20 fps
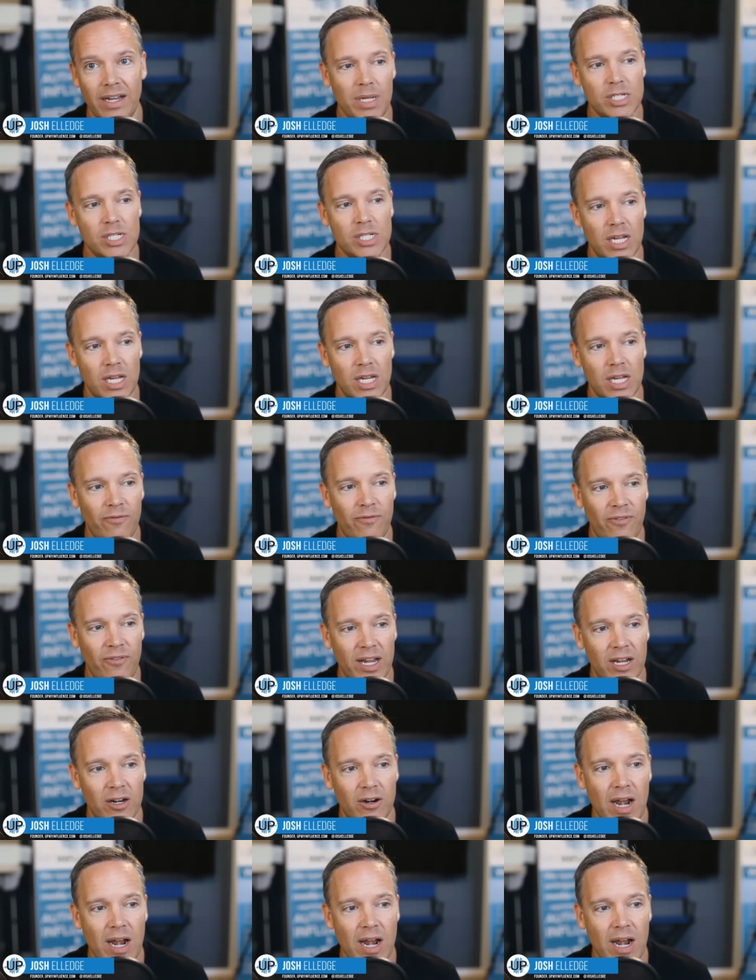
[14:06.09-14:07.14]
That
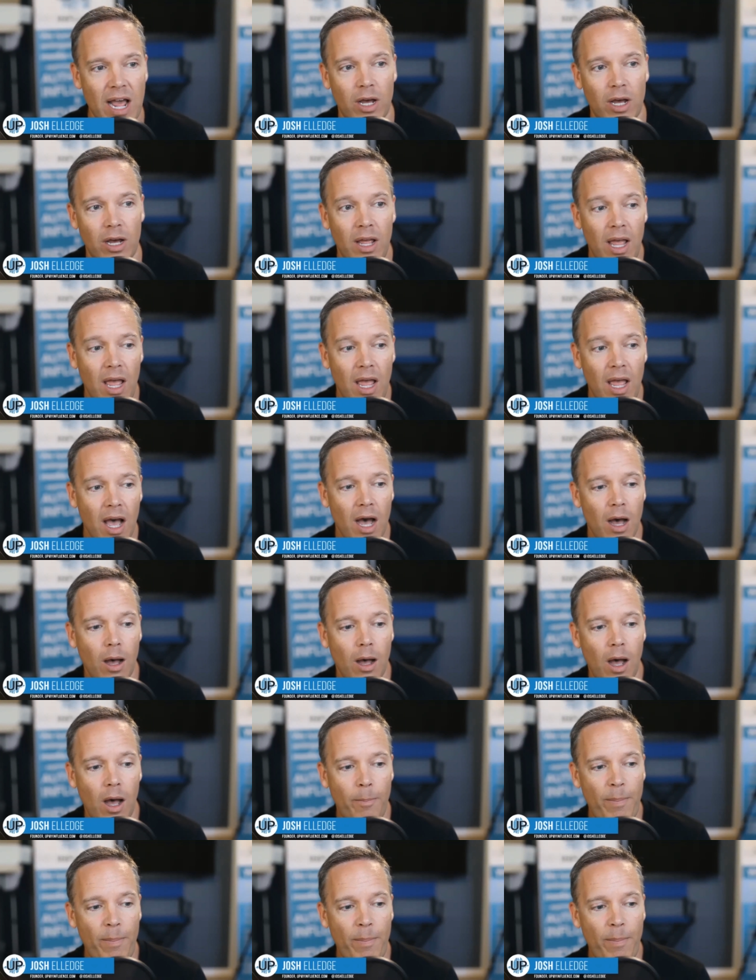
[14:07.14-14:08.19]
means that you figured out
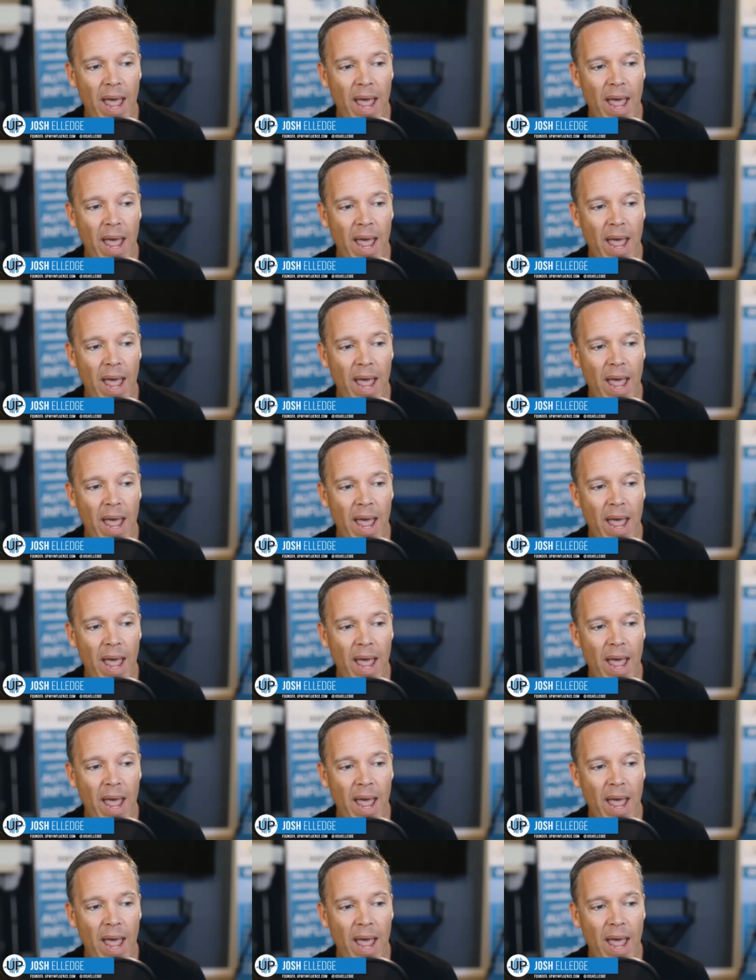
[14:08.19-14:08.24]
a